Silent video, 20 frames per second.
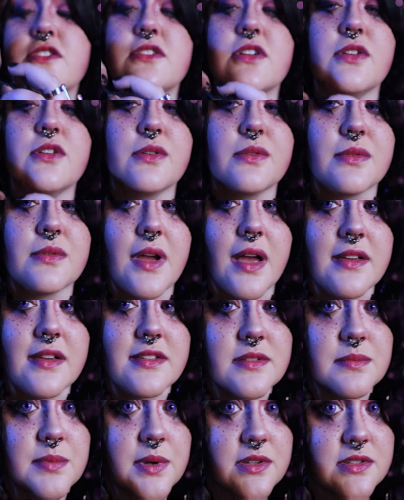So I
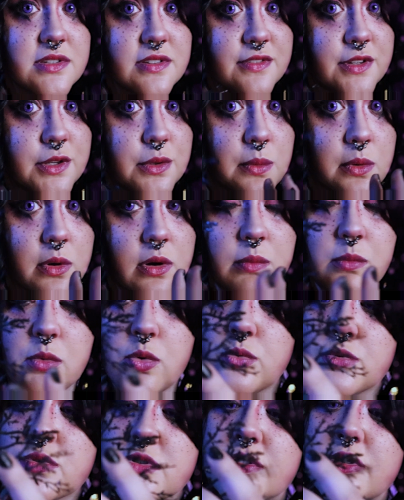suppose if you were a
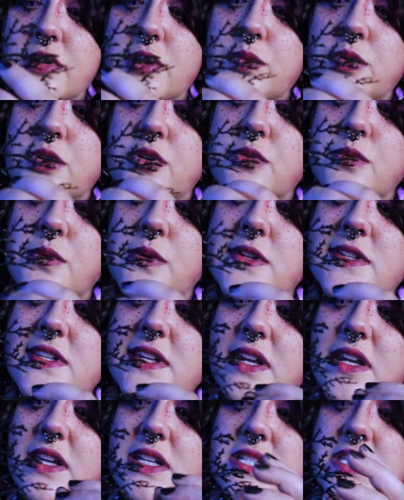mortal, you wouldn't want to
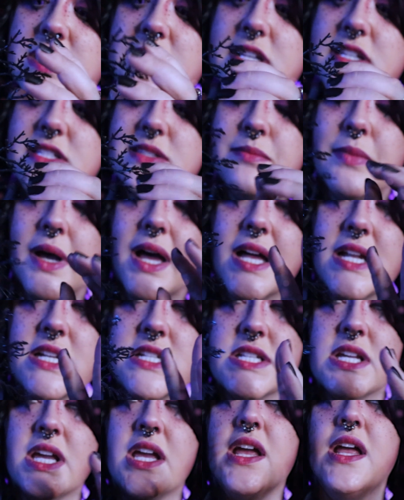eat these,
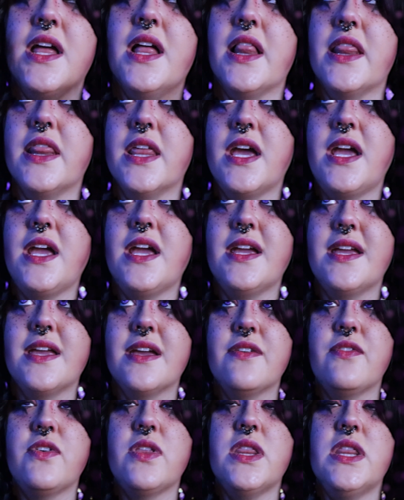but they
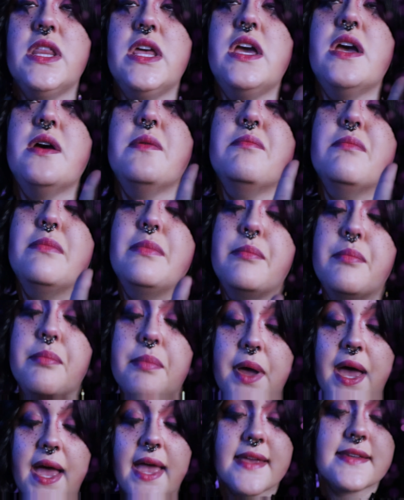give the
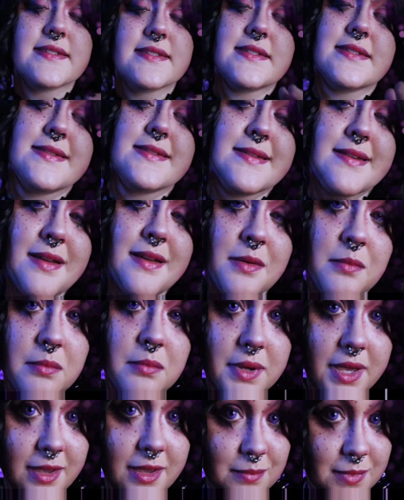best
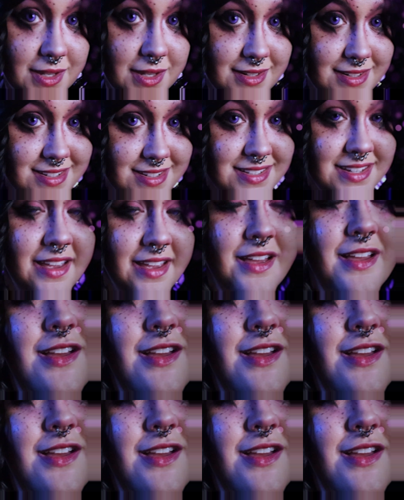pigment